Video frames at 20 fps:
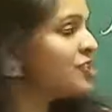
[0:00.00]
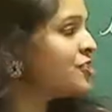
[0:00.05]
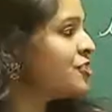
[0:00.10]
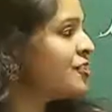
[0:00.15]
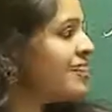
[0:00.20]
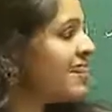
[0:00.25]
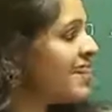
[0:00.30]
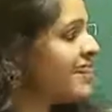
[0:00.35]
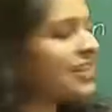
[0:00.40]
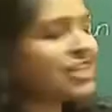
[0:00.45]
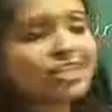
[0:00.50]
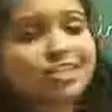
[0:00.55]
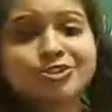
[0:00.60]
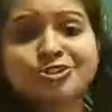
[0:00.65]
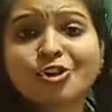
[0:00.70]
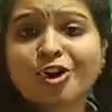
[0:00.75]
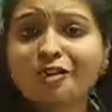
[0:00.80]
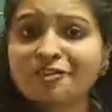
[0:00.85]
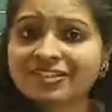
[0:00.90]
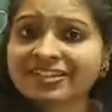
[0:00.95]
So let us
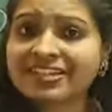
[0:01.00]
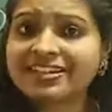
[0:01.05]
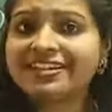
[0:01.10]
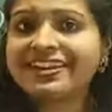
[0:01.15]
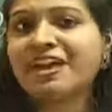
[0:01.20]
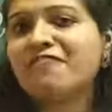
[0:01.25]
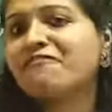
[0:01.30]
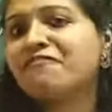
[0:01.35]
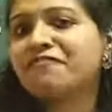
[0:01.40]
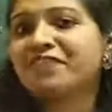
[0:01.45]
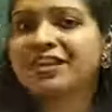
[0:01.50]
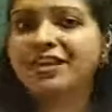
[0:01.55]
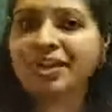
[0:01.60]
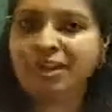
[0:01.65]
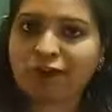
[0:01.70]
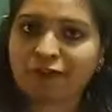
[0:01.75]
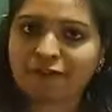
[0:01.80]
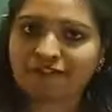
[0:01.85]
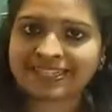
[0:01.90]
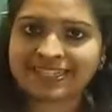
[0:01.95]
draw the rough
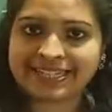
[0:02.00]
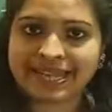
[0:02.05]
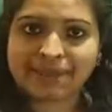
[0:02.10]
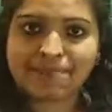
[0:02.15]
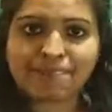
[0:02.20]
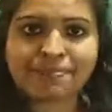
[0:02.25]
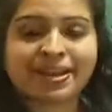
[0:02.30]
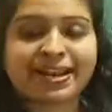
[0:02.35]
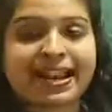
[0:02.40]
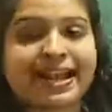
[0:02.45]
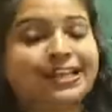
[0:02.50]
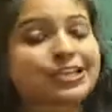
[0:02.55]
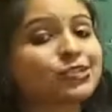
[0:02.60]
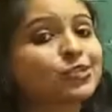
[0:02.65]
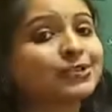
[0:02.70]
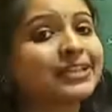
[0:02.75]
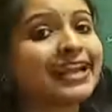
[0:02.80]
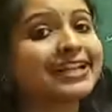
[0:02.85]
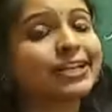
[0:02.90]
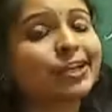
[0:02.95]
figure of the number line
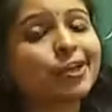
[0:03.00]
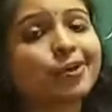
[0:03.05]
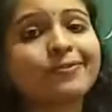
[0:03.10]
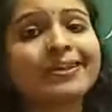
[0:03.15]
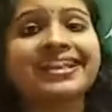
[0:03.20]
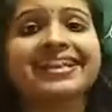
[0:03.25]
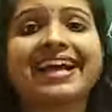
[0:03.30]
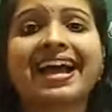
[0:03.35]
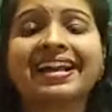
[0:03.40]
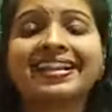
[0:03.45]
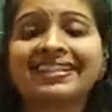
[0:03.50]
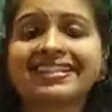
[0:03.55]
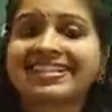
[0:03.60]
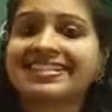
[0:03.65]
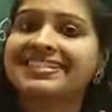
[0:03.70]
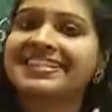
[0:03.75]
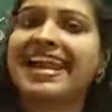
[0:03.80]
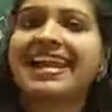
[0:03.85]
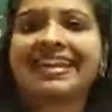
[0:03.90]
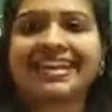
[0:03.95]
so that you will
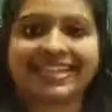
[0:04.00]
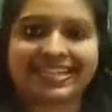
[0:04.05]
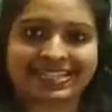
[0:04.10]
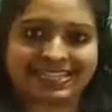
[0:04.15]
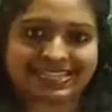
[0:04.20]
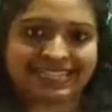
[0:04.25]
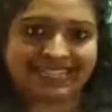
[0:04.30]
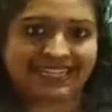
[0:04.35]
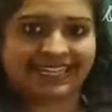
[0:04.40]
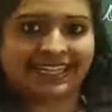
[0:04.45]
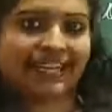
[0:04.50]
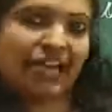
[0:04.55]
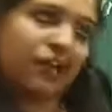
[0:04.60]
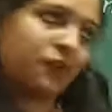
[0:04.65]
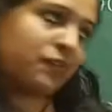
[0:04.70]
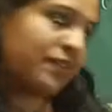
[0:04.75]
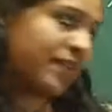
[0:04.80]
understand easily.